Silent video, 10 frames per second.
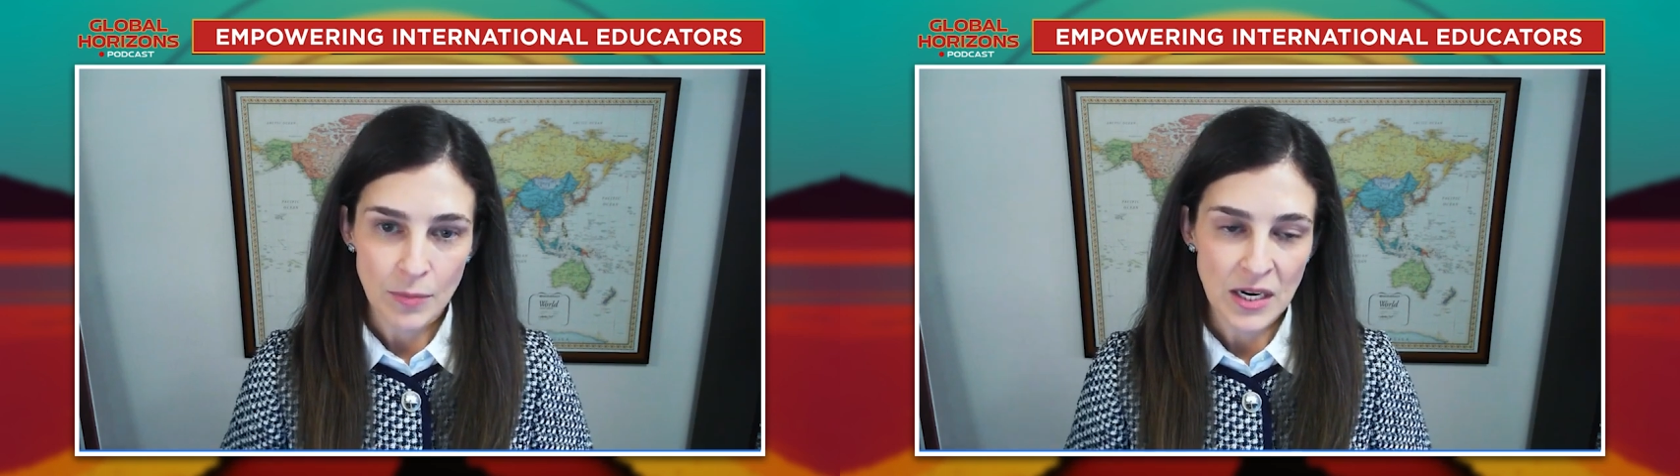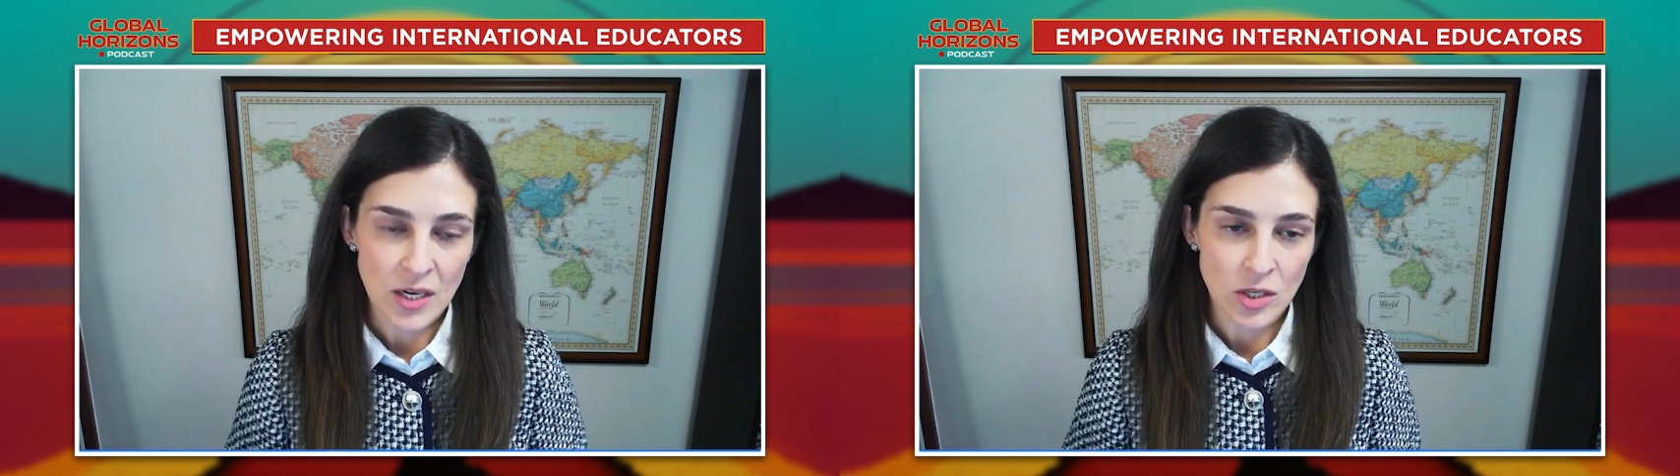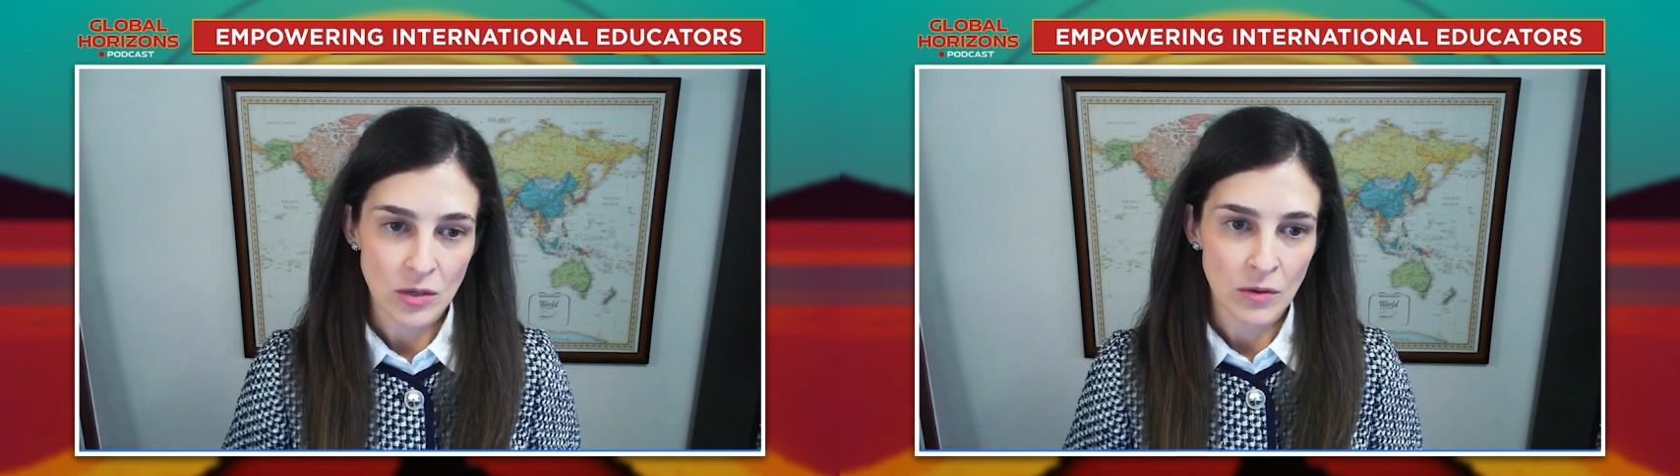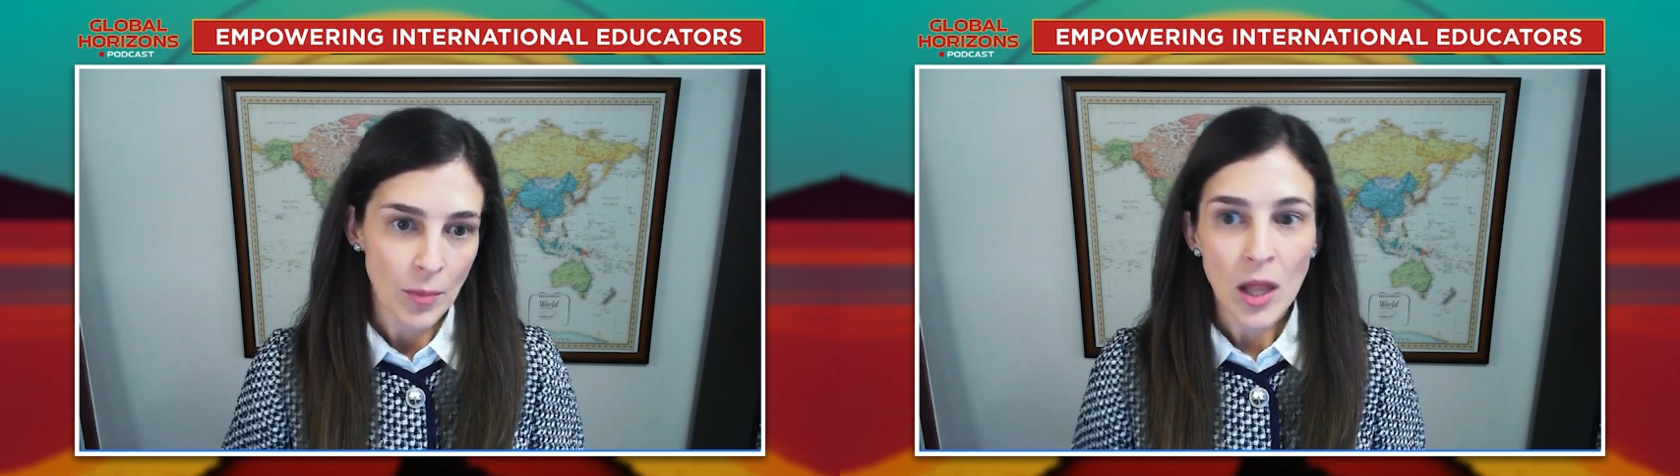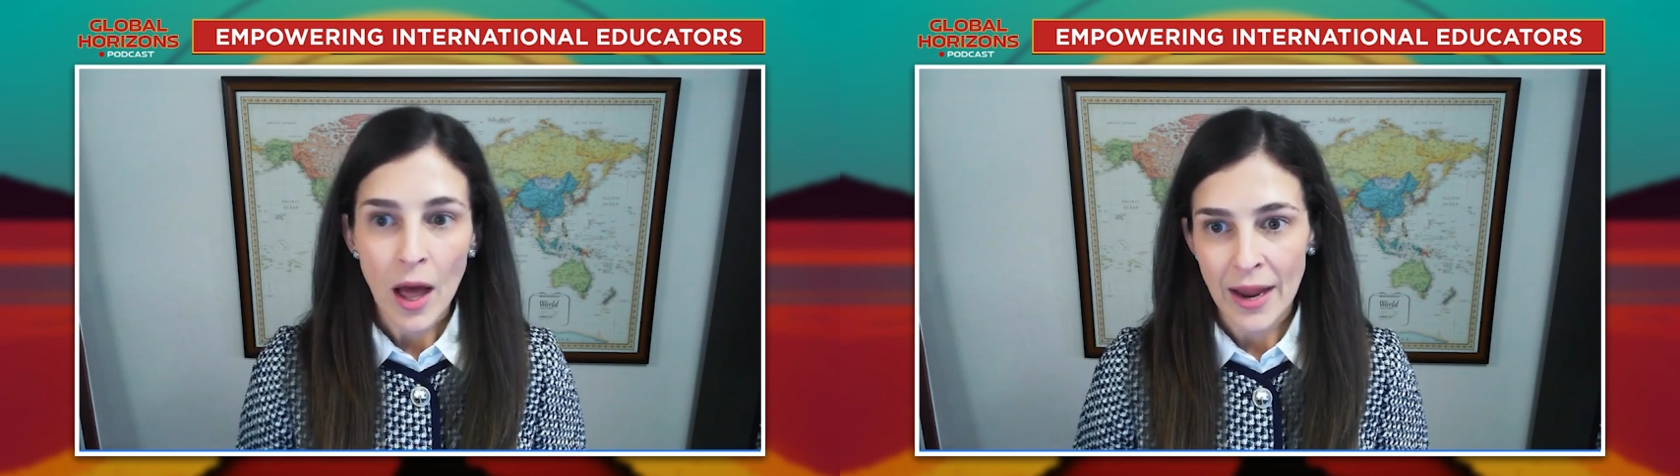a potential
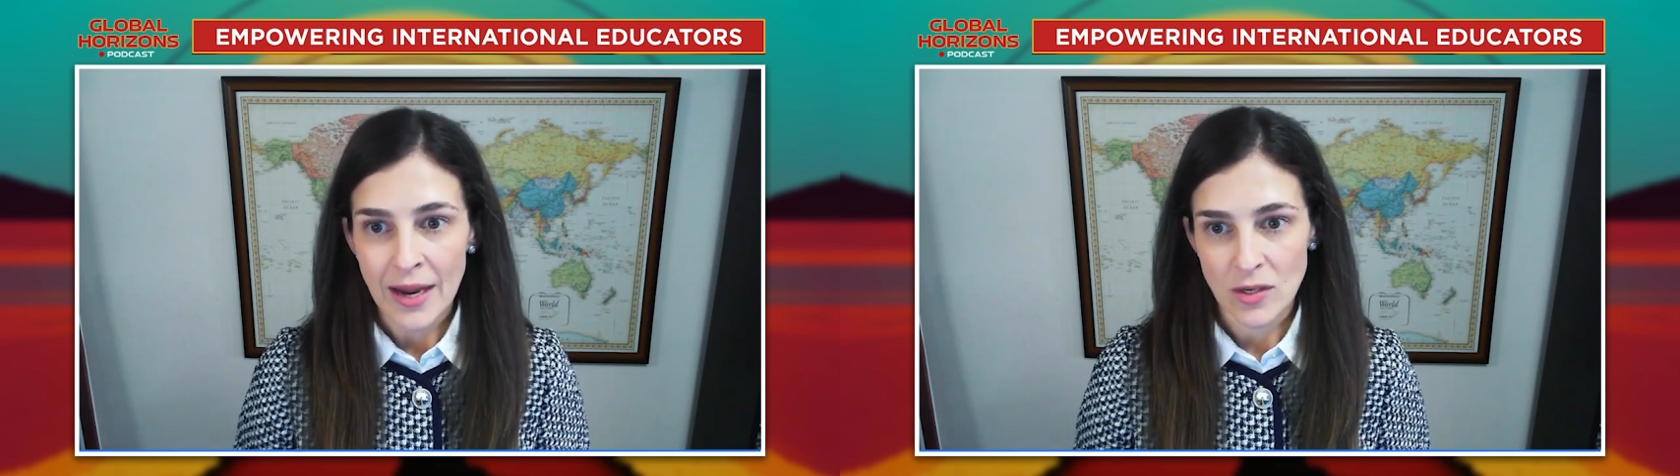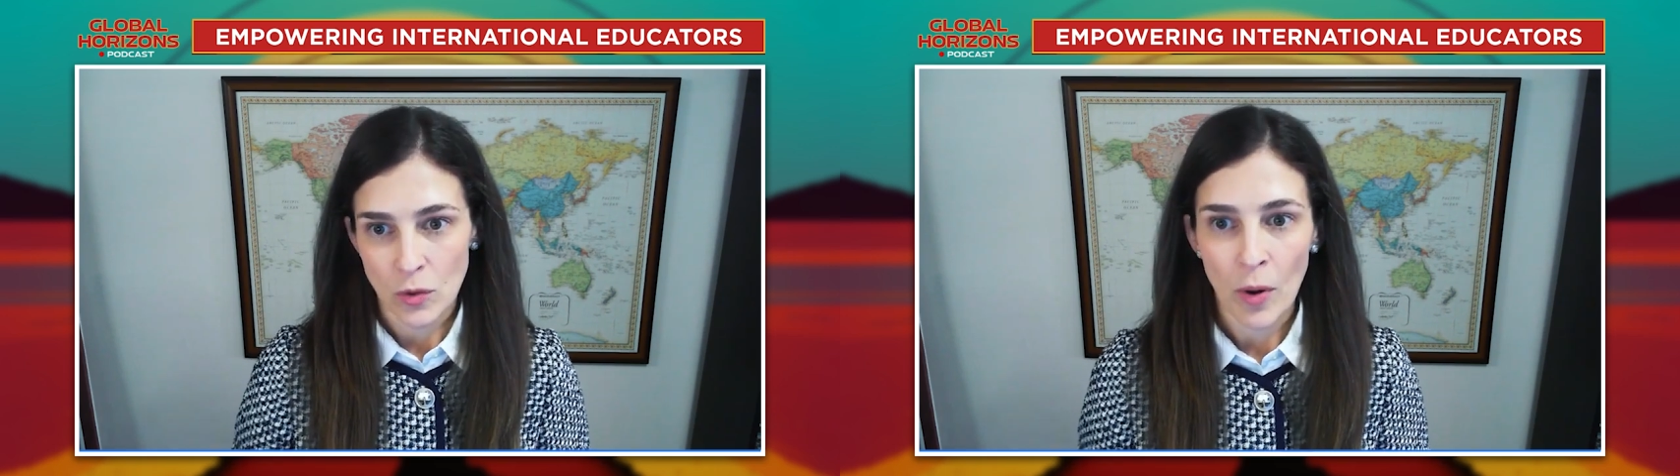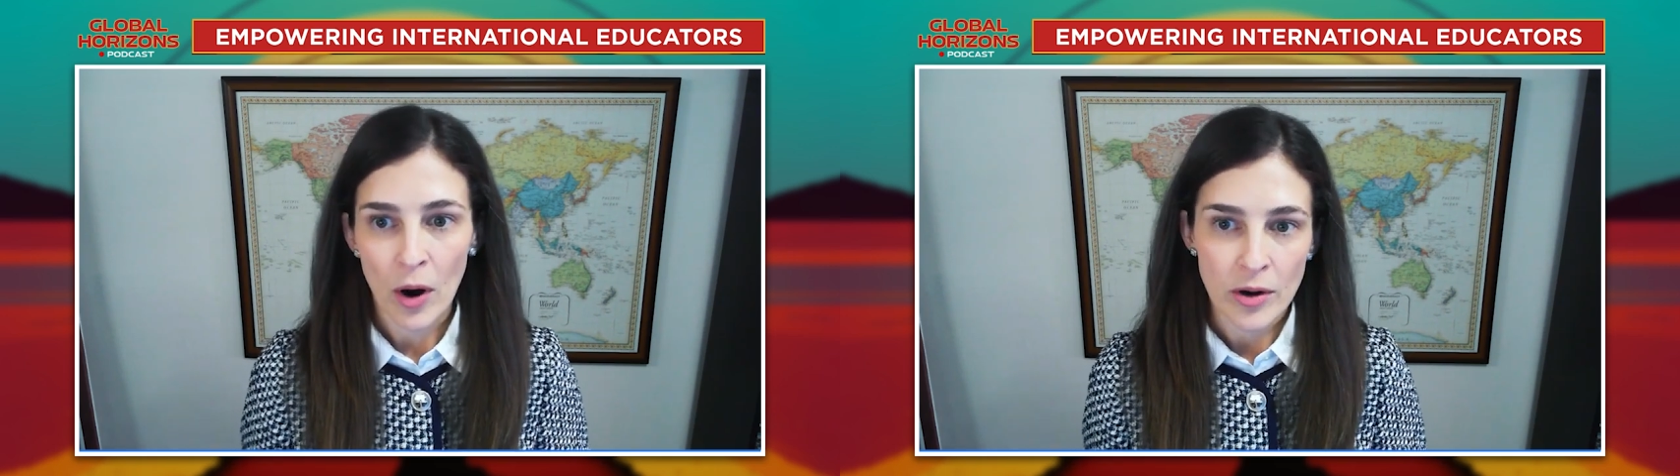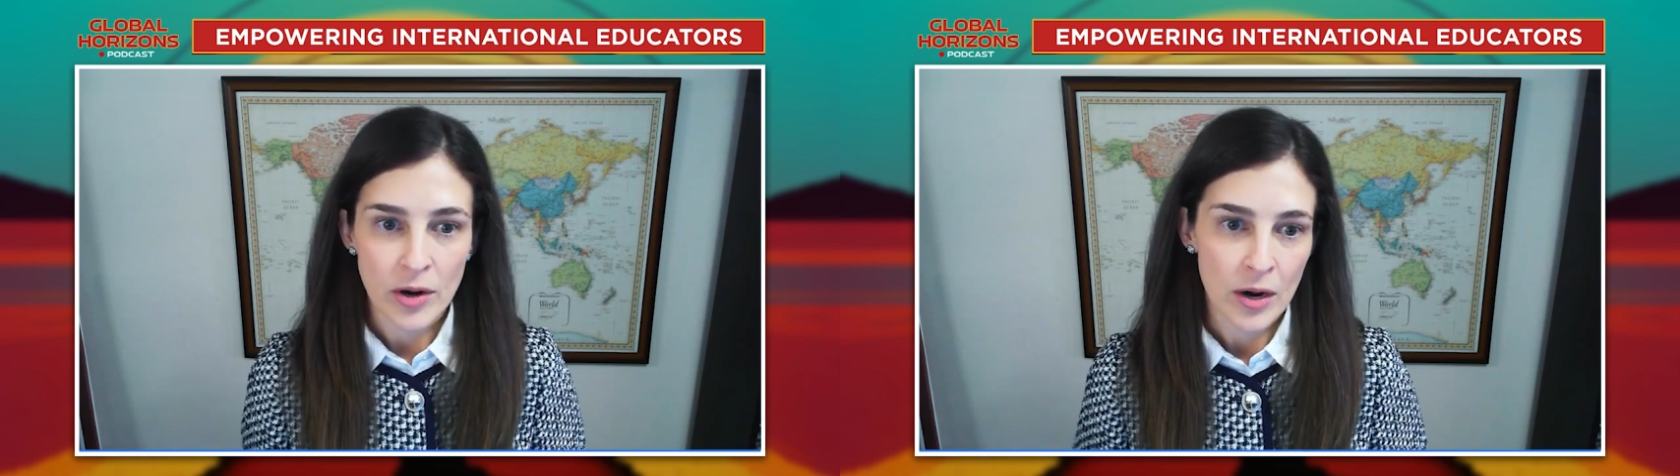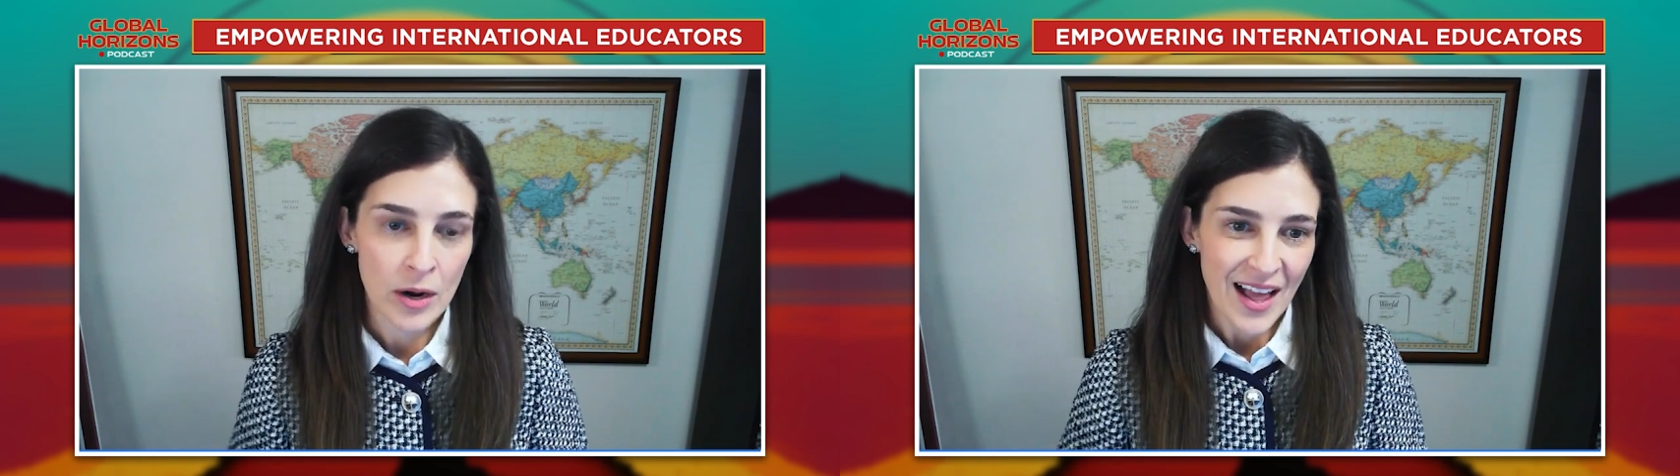client or partner.